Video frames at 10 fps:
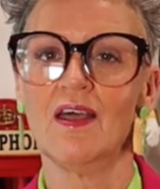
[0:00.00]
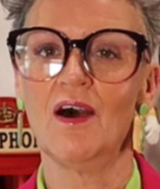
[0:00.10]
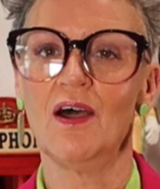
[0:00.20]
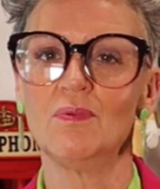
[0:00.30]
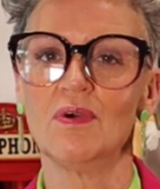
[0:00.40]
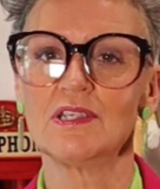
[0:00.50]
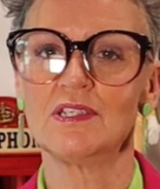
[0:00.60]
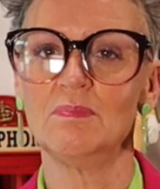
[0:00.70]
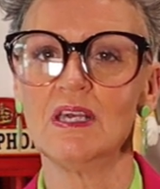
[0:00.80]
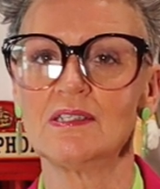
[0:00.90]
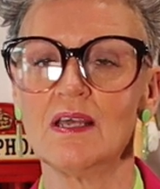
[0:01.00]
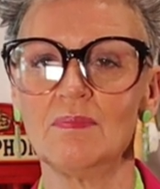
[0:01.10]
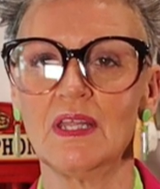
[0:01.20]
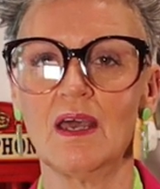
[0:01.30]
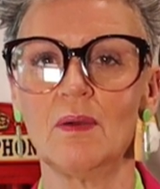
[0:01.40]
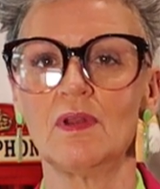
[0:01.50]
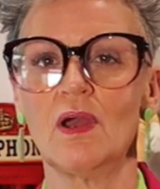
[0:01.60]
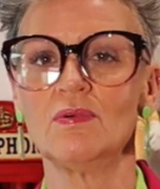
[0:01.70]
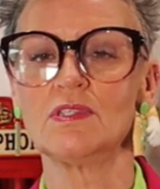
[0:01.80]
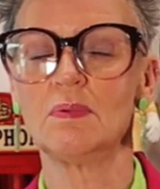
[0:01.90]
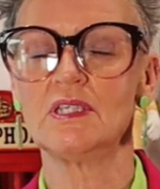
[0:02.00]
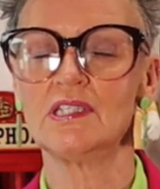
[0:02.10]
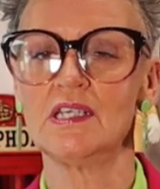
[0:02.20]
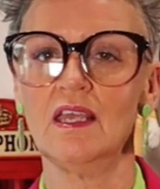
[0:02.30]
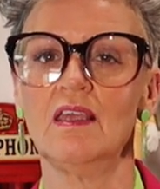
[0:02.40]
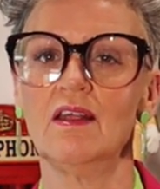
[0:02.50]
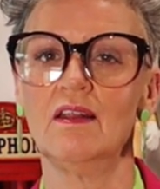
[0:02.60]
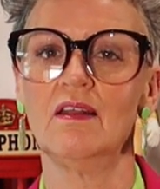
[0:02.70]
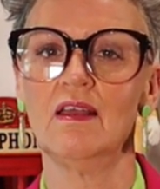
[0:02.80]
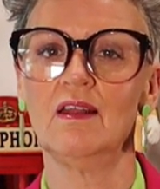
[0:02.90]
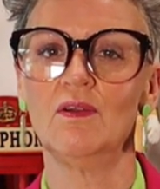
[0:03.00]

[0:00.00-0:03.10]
I wanted to mix something up, and I was particularly